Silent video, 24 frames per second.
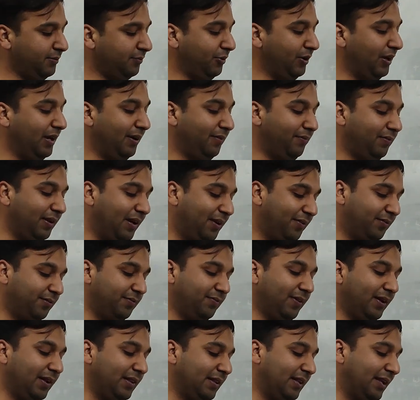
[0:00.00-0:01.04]
we have left
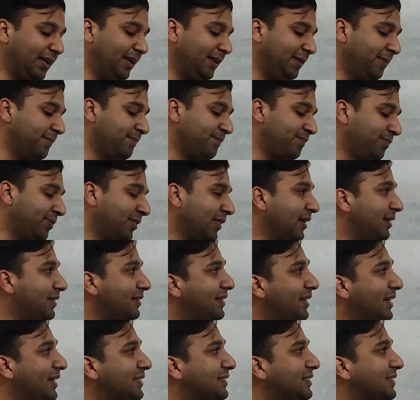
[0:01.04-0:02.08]
one thing
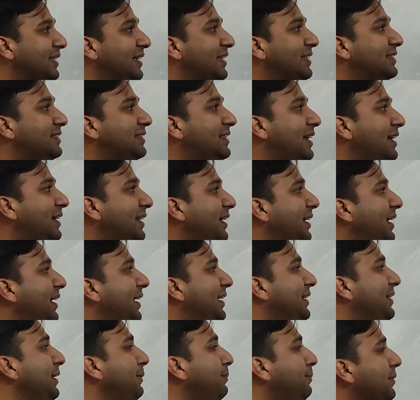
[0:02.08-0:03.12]
that says that
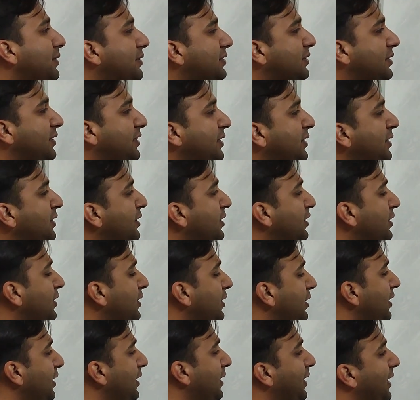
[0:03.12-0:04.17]
80%
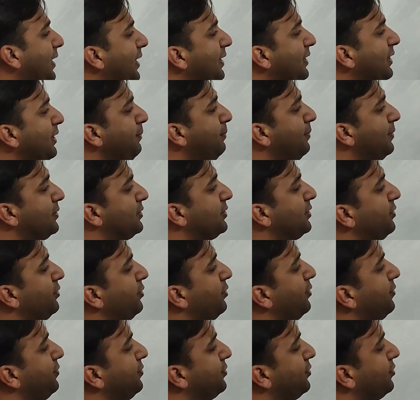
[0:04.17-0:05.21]

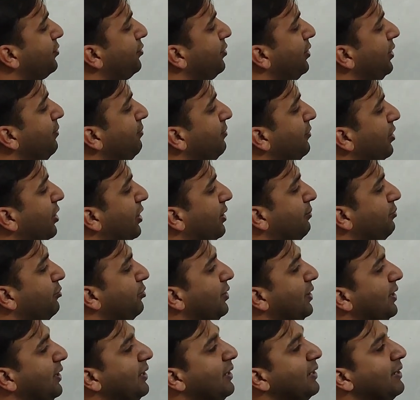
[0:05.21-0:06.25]
of sodium
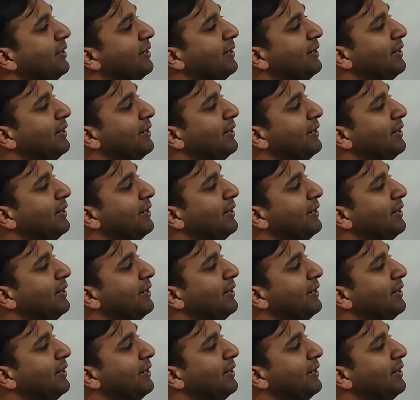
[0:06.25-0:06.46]
carbonate